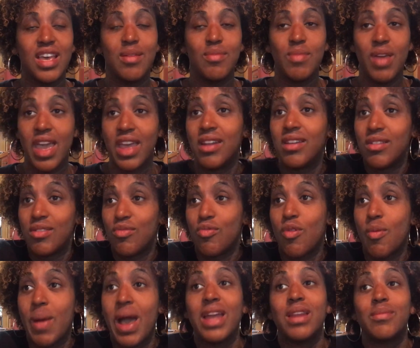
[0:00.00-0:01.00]
and
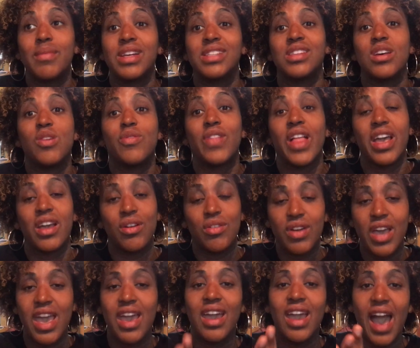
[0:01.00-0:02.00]
reminding myself like,
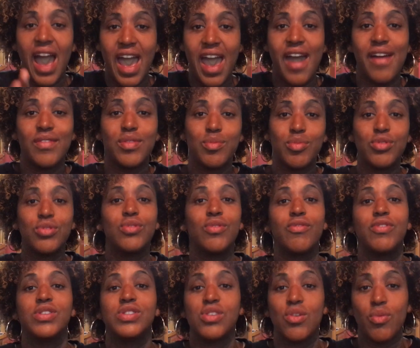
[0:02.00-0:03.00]
okay, I have
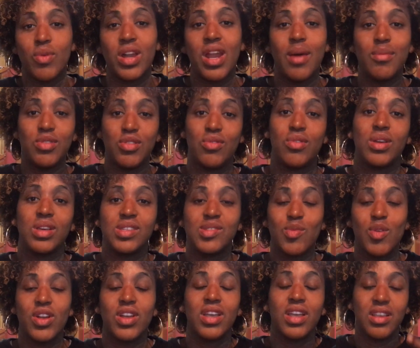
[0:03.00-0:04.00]
improved, so what I'm doing is
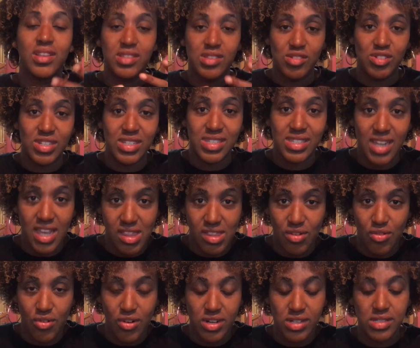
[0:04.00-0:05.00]
working, so just stay the
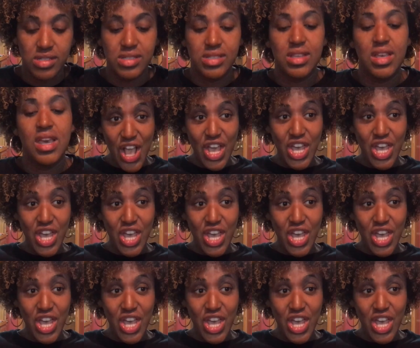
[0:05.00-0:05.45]
course.